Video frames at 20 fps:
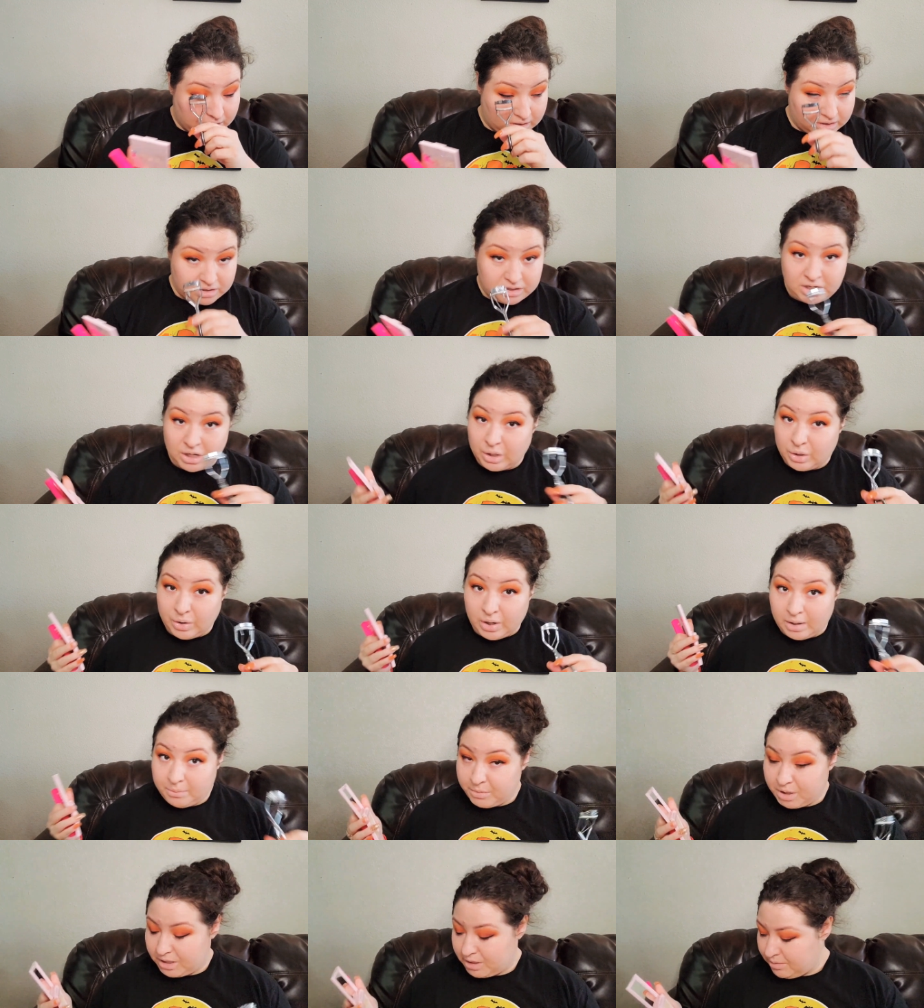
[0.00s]
No,
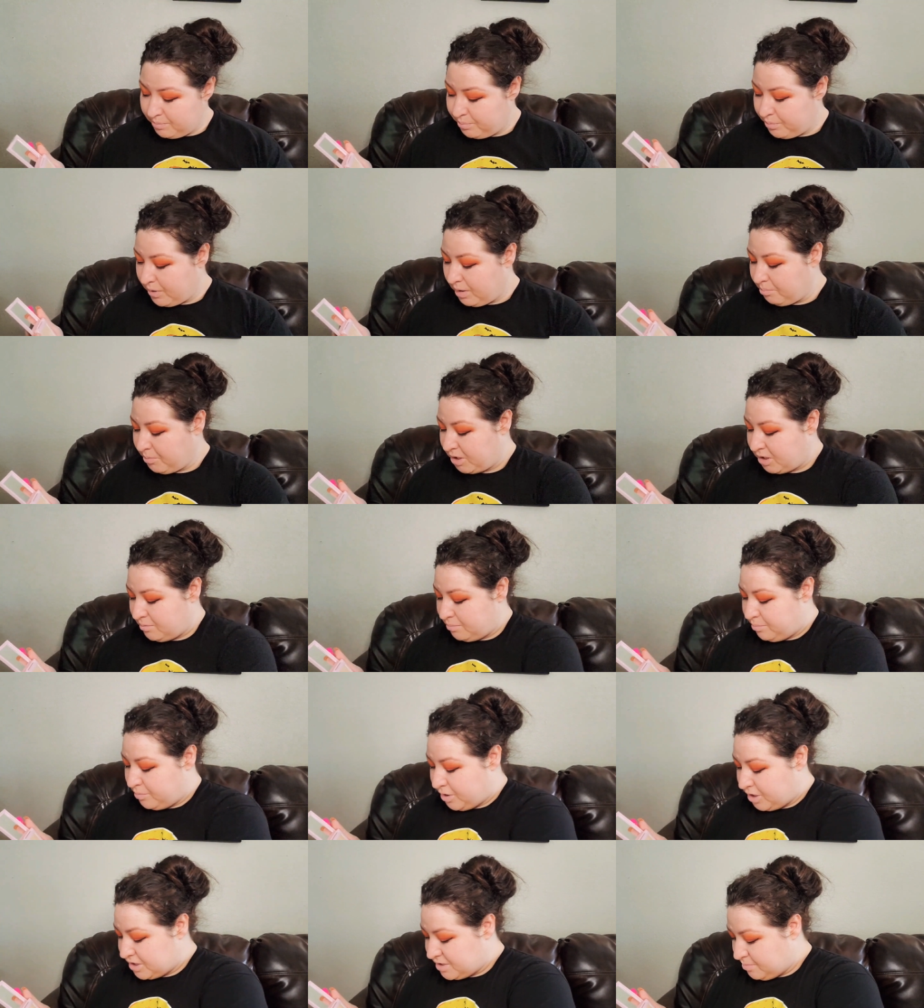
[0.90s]
I'm gonna I'm gonna
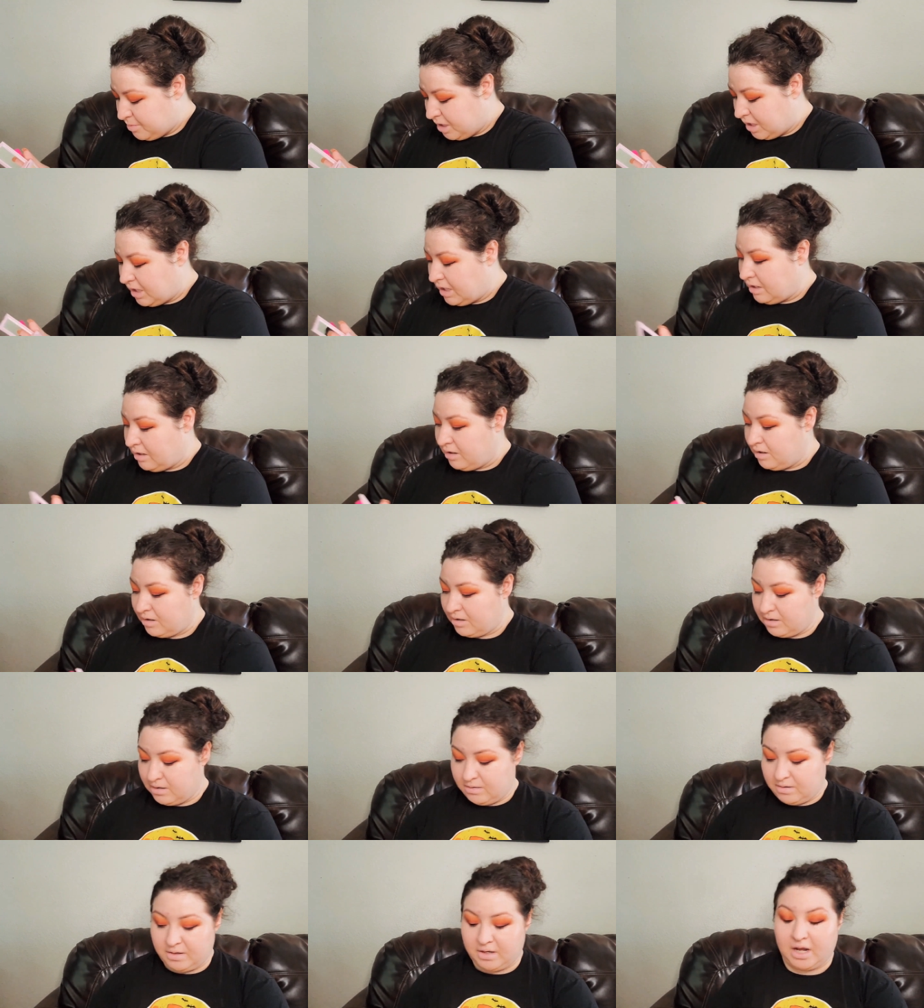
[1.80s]
brush my hair.
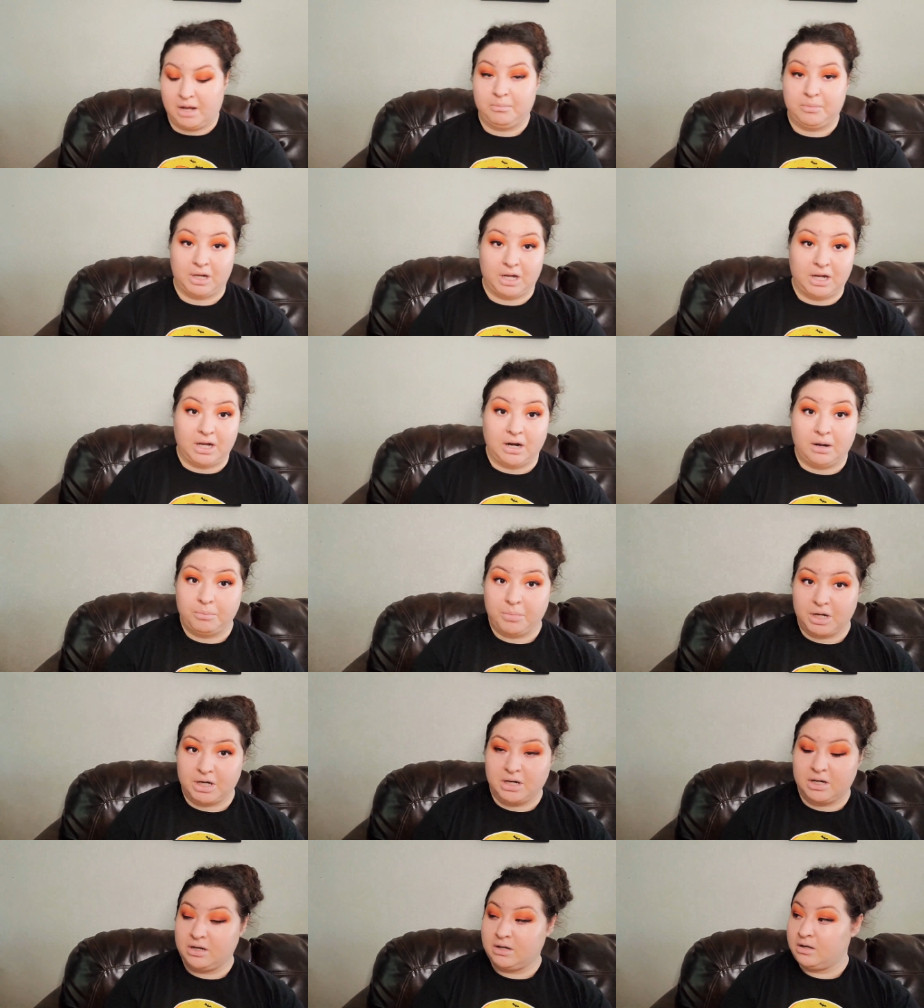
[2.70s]
I'm lying. I'm
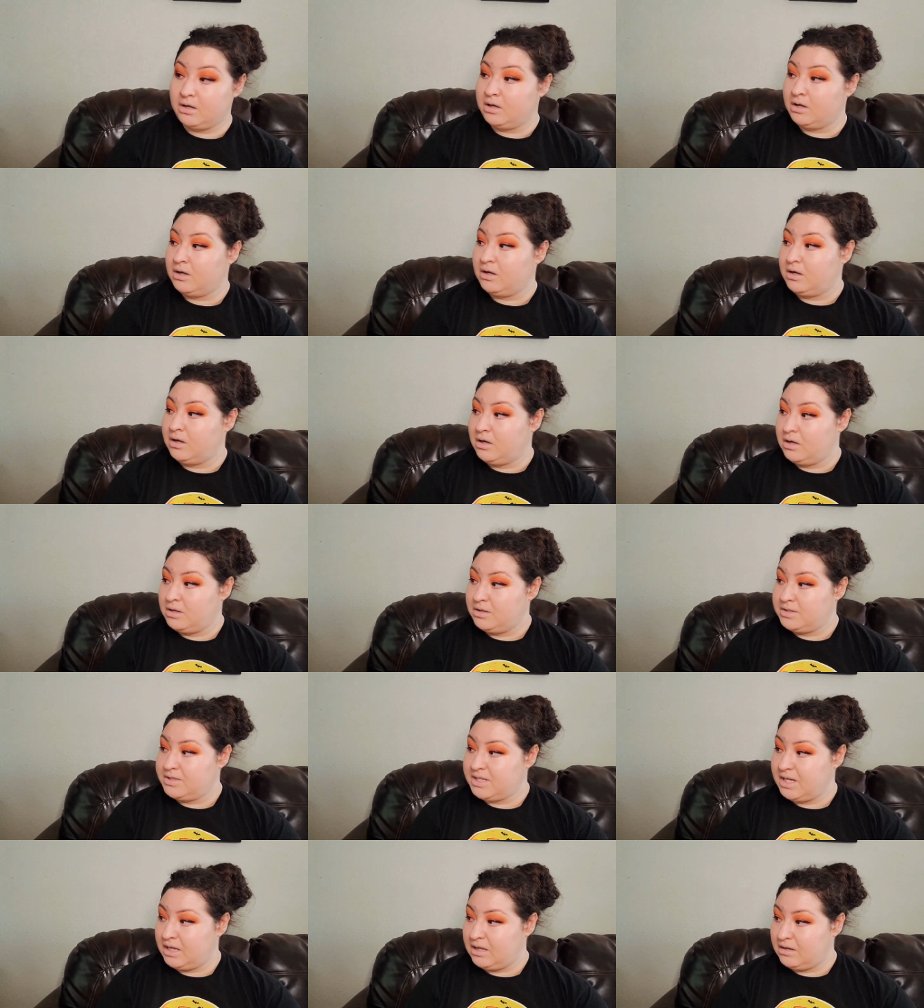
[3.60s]
gonna
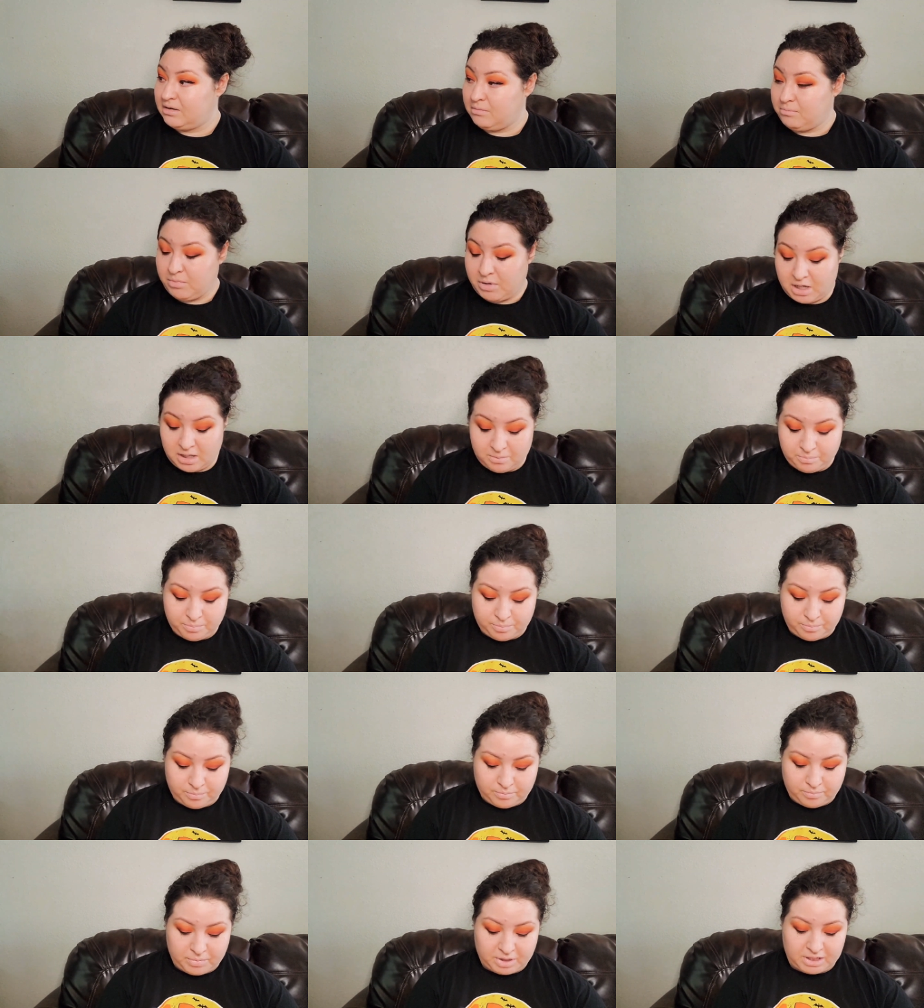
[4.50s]
take my
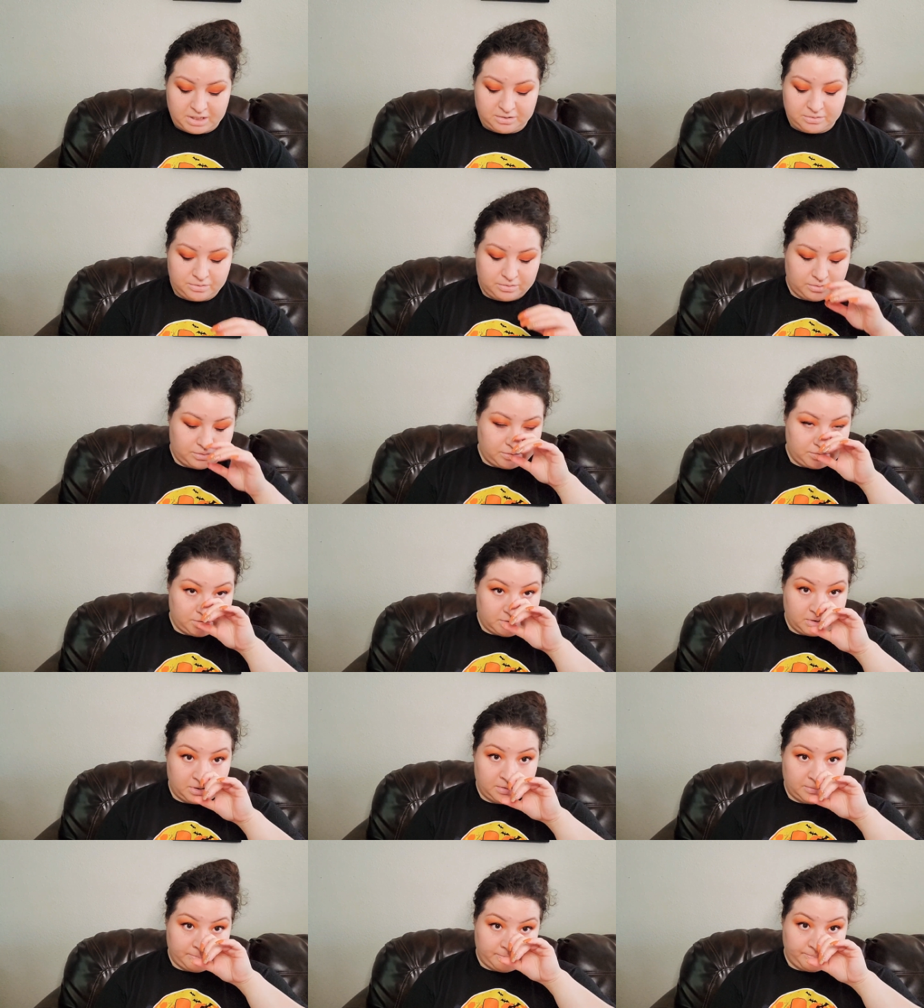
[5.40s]
my little
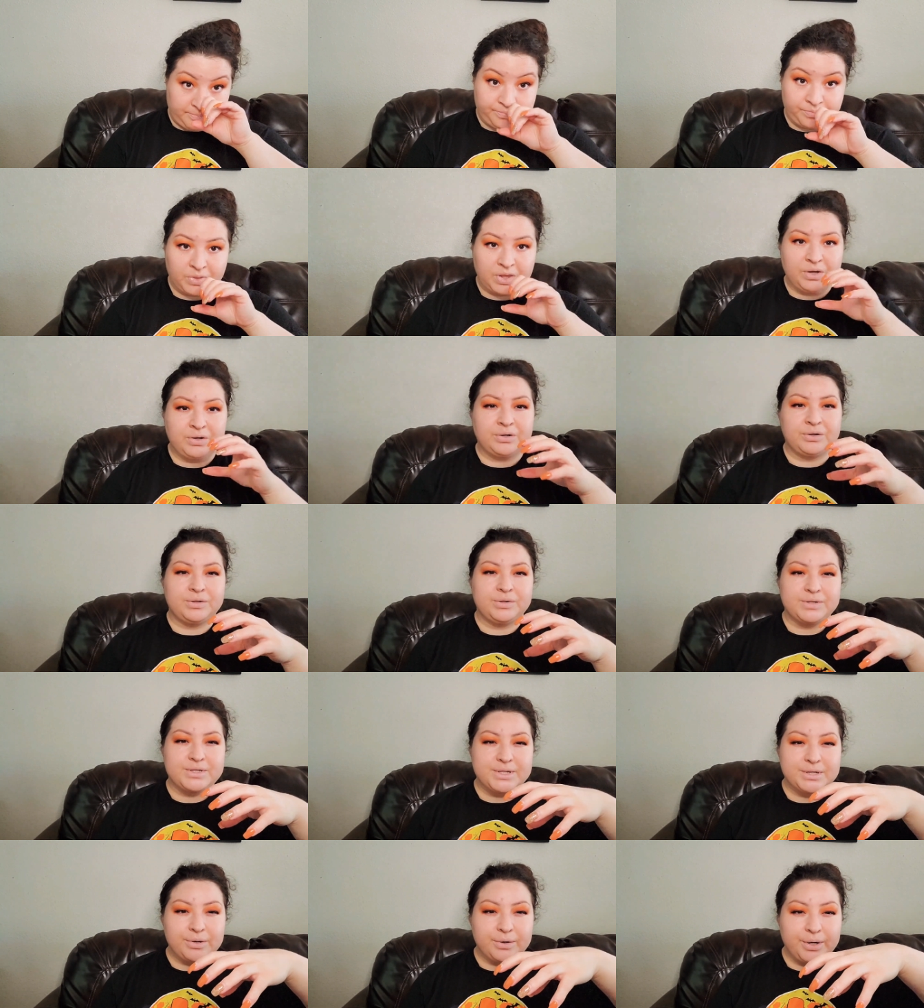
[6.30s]
um you know those
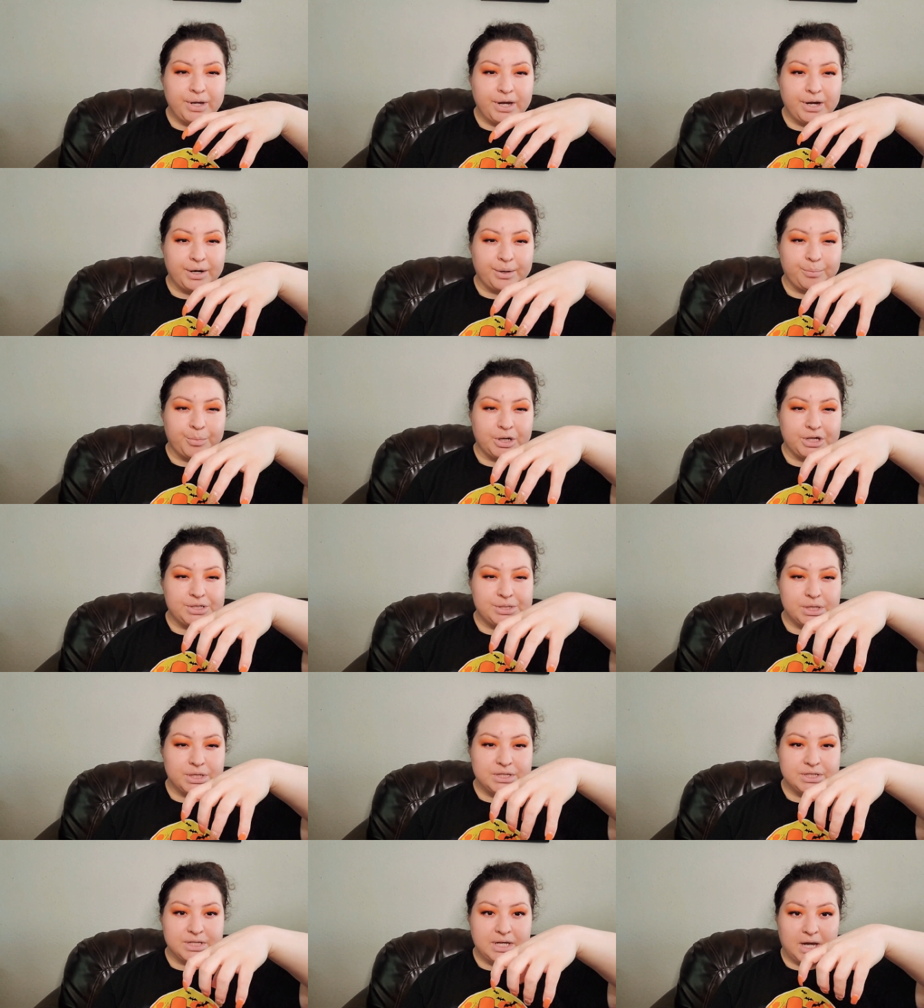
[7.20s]
little hair
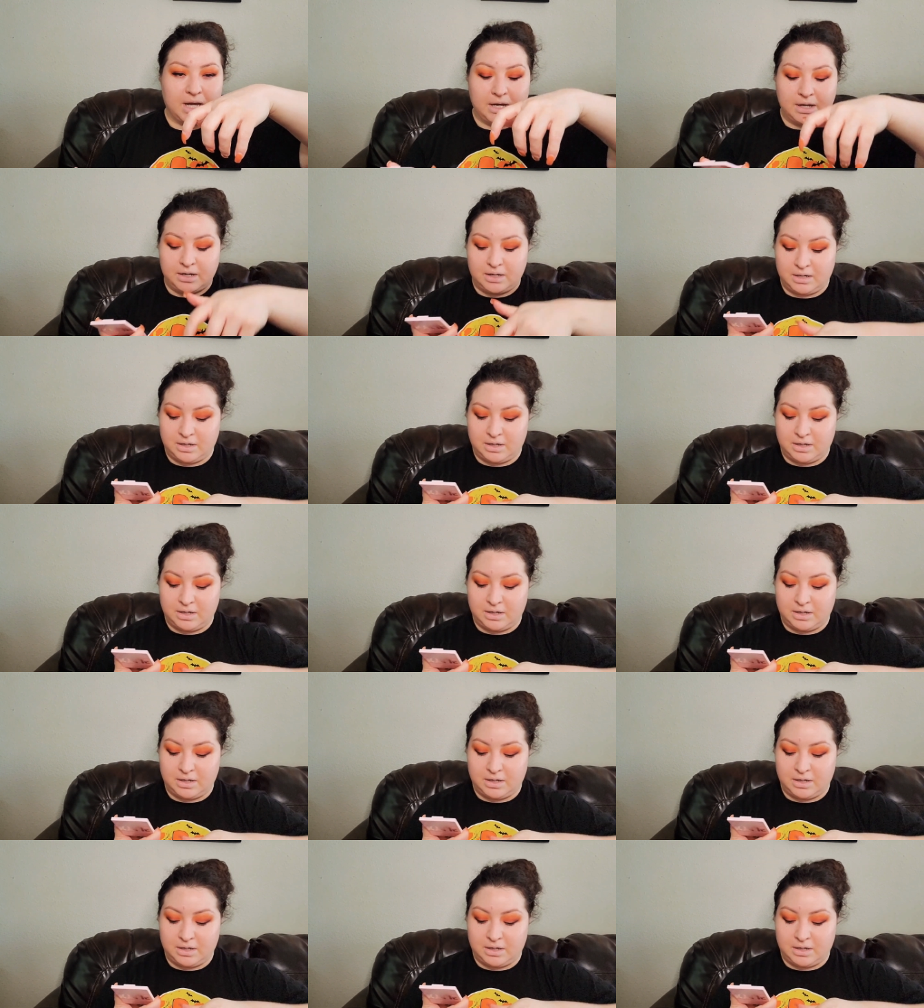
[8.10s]
brushes that